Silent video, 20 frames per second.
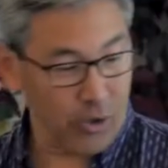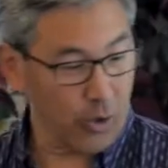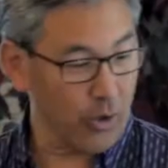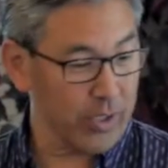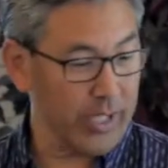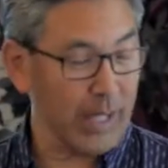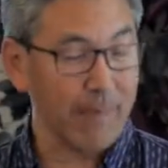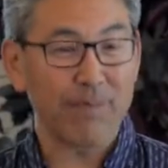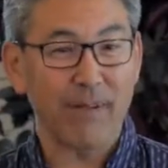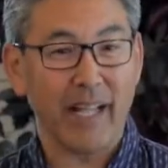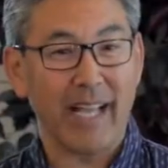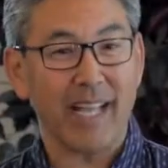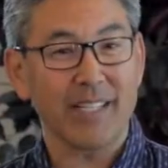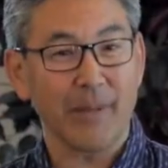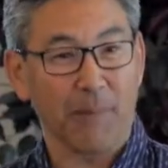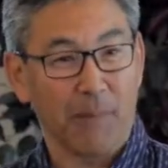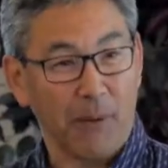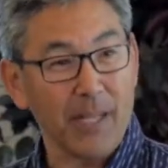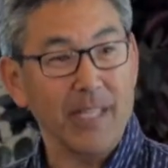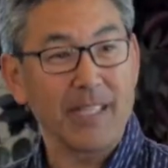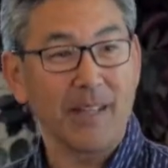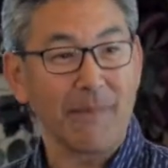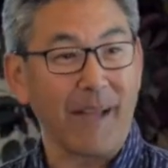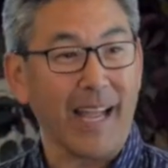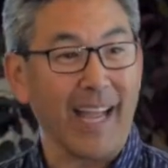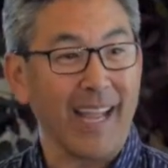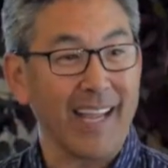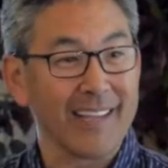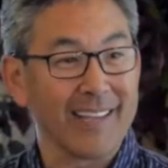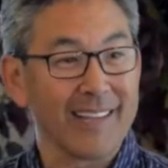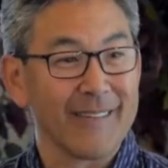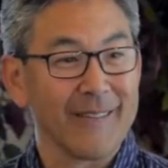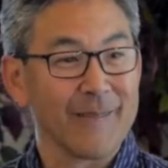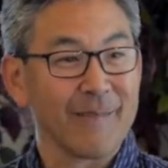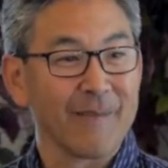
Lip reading: cord they planned to put in the bag